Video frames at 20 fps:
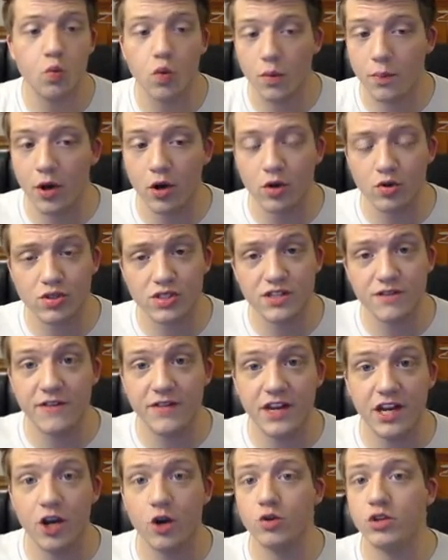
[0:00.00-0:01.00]
We'll post the
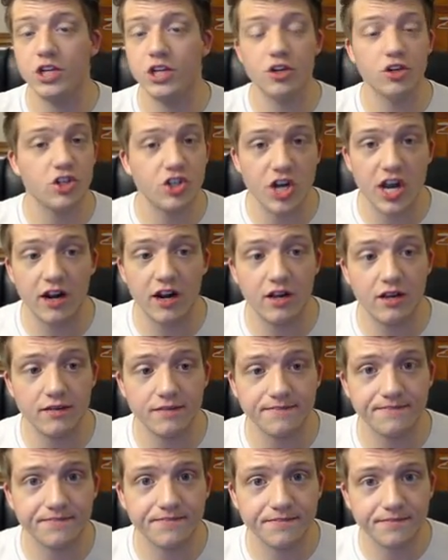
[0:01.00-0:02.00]
video to your channel.
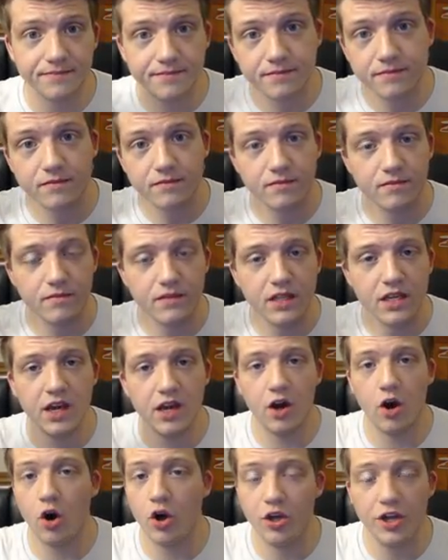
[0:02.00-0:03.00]

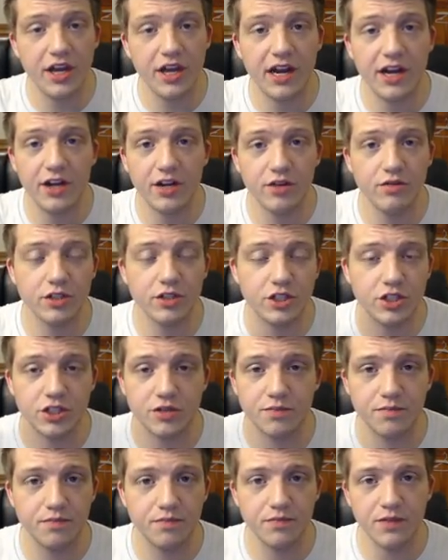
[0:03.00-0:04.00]
All you got to do is
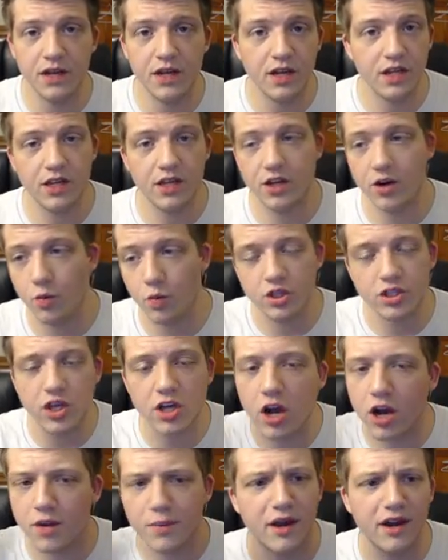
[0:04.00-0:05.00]
just you know, we'll
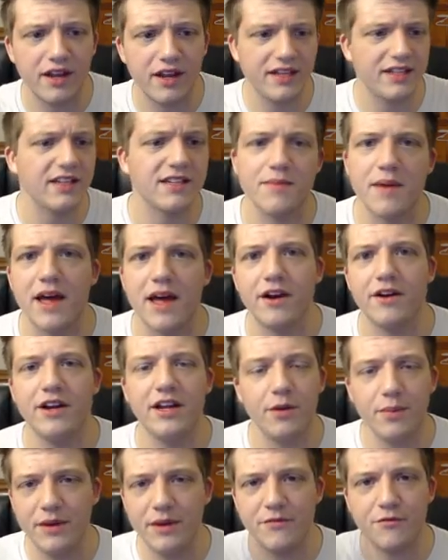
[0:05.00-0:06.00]
talk about it. It doesn't matter.
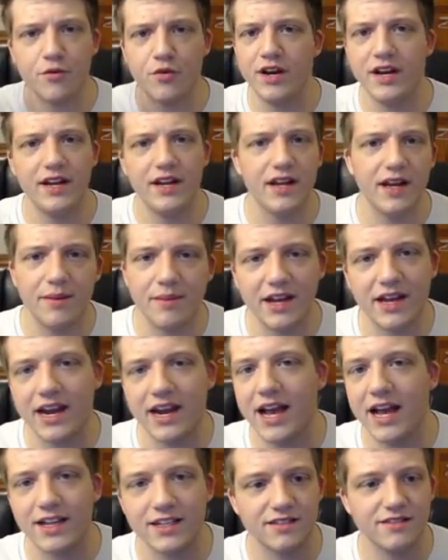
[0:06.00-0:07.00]
It'll be free. I'm not going
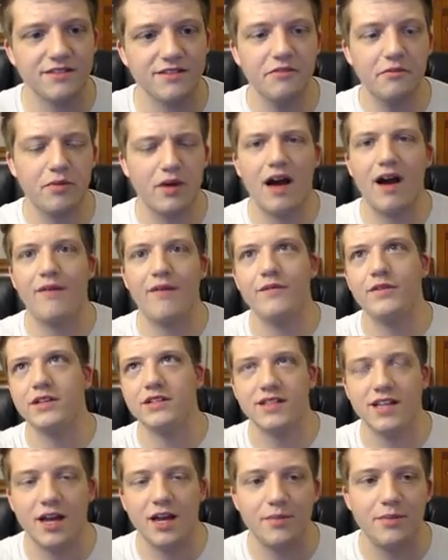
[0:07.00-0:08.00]
to ask,
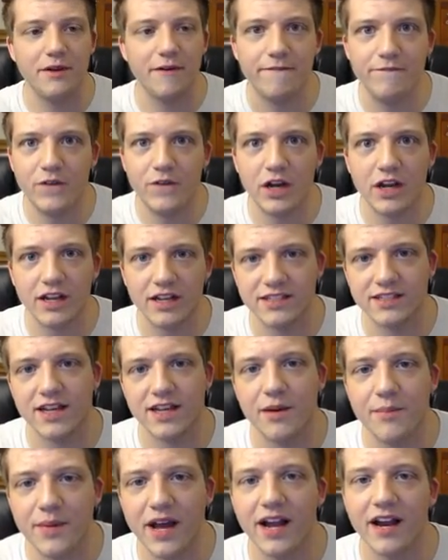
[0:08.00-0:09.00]
obviously, I'd be a fucking
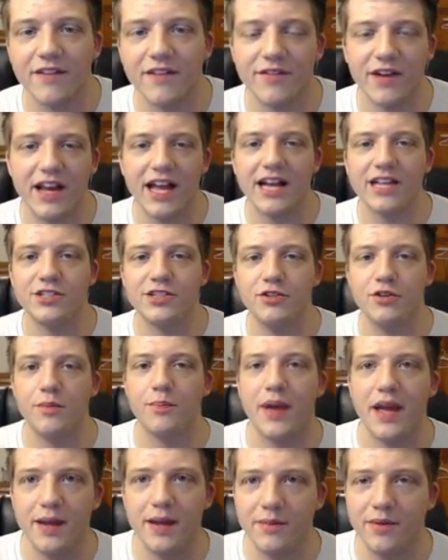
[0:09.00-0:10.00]
scumbag if I asked you to
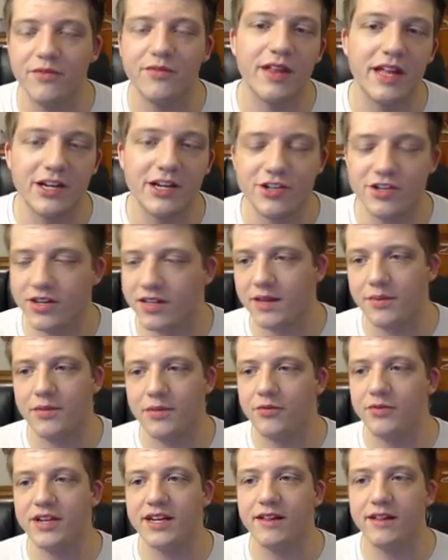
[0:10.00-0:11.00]
pay me for that shit. That'd
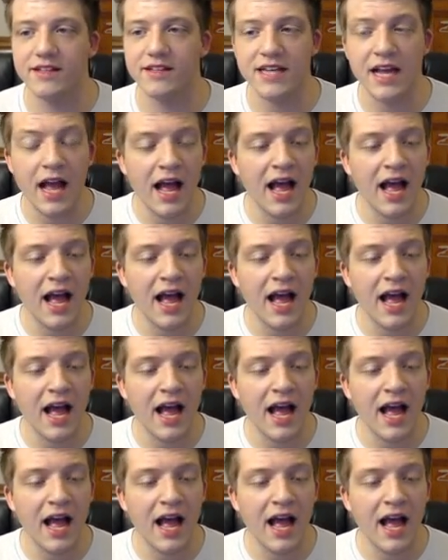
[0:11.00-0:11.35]
be ridiculous.